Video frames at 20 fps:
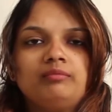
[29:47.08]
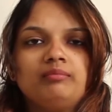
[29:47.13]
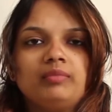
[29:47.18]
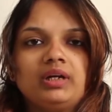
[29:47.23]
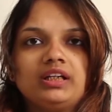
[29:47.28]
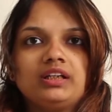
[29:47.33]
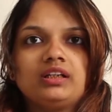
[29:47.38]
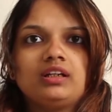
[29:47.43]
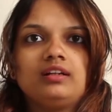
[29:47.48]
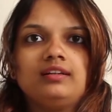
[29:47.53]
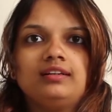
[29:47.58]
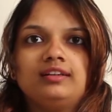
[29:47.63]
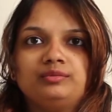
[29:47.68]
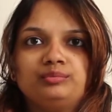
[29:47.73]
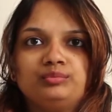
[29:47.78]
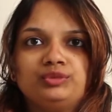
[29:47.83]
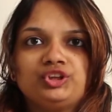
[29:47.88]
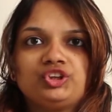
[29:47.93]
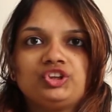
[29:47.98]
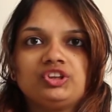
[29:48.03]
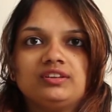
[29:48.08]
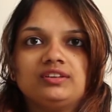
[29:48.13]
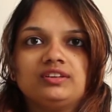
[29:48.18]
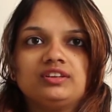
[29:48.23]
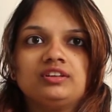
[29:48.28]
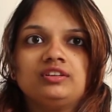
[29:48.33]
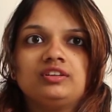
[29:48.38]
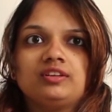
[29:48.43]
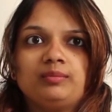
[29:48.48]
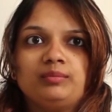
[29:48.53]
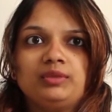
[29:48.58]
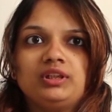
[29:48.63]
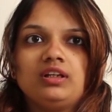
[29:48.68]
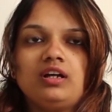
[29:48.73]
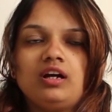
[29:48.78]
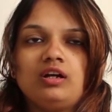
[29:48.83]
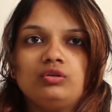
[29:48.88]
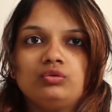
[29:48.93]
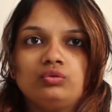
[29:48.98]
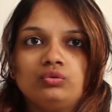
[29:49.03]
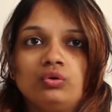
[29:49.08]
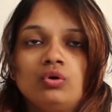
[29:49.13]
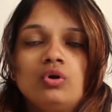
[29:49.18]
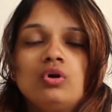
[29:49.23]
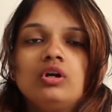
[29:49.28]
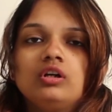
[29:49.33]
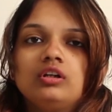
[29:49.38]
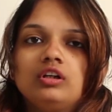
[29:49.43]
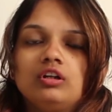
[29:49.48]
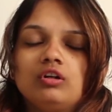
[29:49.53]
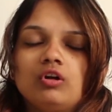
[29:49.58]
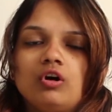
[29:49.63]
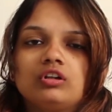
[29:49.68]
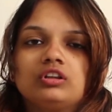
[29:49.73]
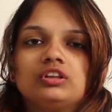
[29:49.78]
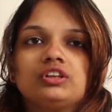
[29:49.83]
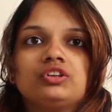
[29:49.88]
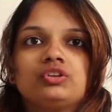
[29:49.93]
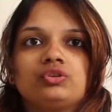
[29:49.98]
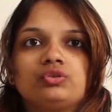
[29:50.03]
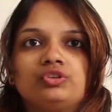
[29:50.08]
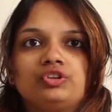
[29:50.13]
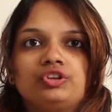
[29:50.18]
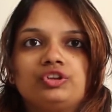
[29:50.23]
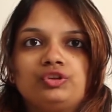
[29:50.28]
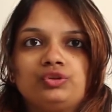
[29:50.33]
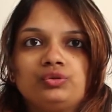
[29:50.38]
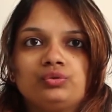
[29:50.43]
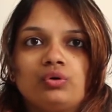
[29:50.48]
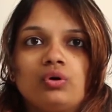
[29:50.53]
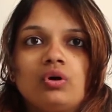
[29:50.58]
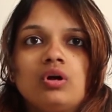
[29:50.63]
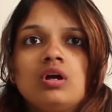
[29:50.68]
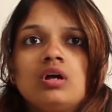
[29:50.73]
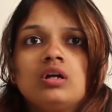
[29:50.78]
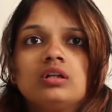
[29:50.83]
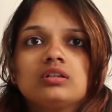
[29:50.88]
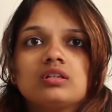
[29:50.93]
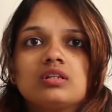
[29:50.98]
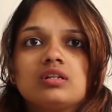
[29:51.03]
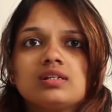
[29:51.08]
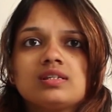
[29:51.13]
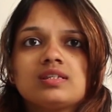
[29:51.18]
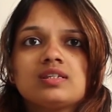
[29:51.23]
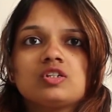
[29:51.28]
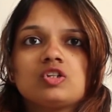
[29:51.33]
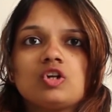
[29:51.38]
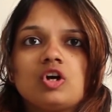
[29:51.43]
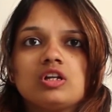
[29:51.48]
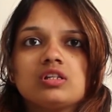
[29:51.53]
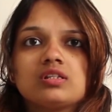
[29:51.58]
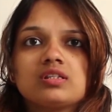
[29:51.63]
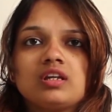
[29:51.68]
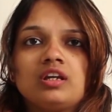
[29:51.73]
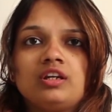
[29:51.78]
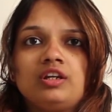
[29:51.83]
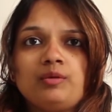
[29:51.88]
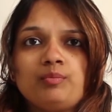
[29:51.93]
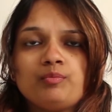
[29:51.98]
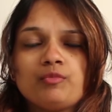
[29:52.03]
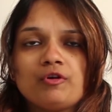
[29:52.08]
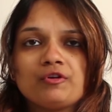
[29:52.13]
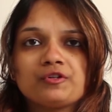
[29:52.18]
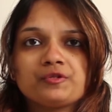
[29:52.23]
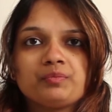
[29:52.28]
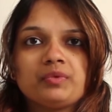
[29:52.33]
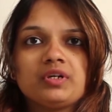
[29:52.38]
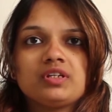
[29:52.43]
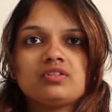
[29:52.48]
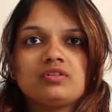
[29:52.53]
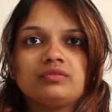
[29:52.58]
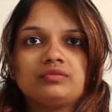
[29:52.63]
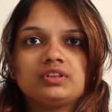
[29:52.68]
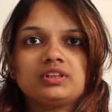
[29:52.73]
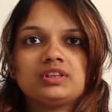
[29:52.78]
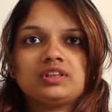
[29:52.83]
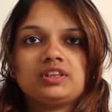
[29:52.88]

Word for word: in medical admissions in Tamil Nadu till August 22. This stalls any prospects of the